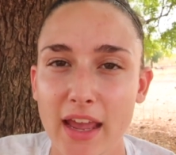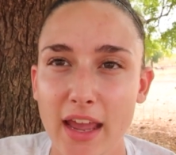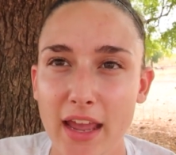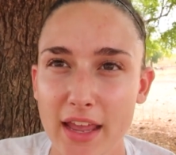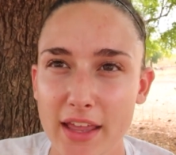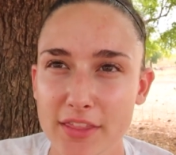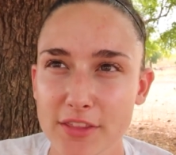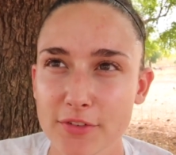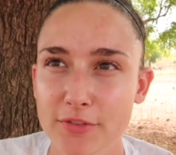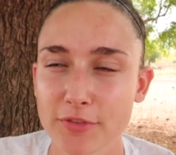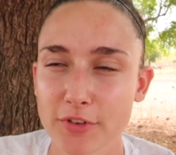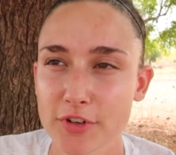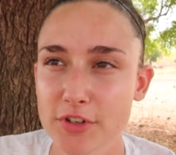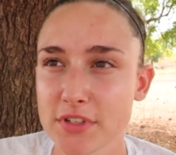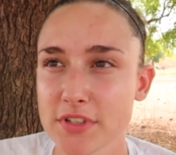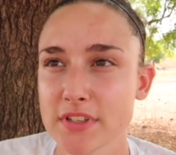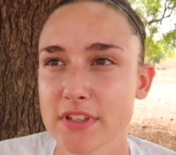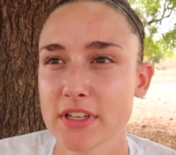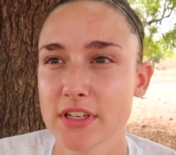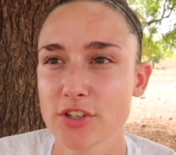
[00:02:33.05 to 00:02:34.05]
And the
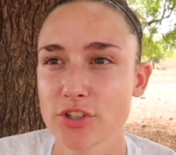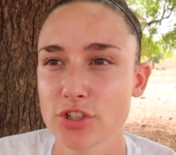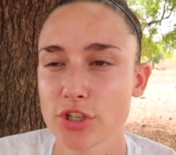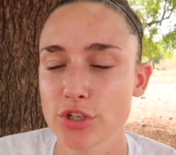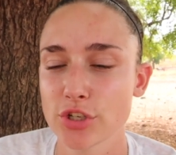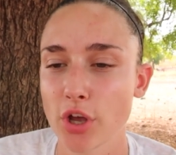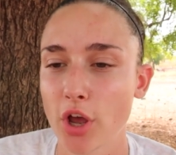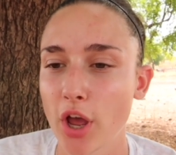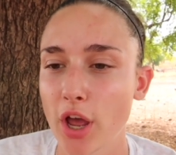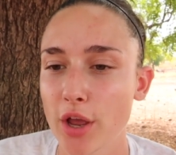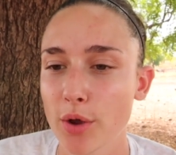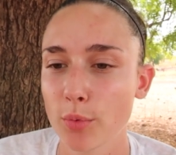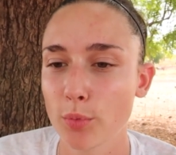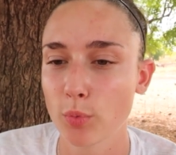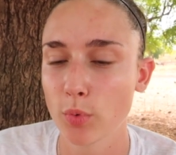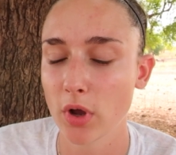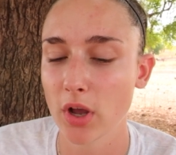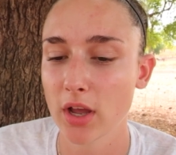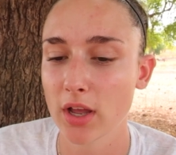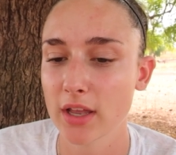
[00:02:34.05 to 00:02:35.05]
first thing she taught
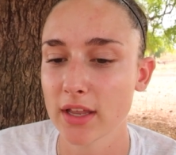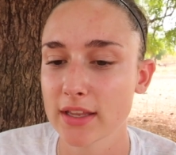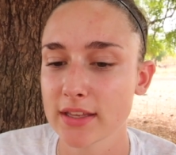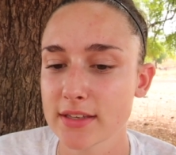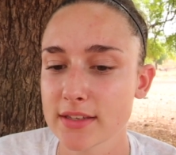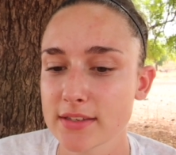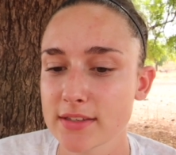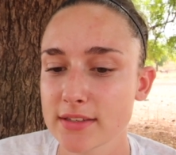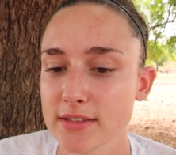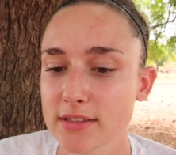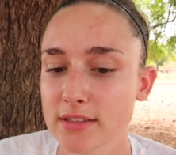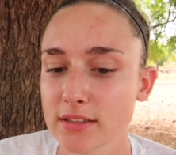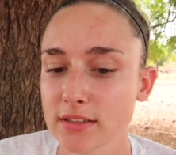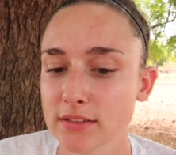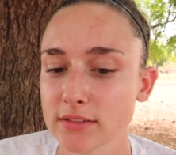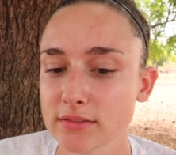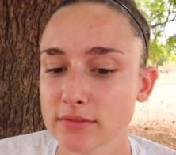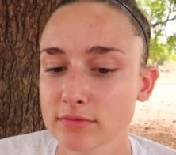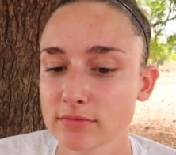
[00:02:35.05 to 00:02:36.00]
was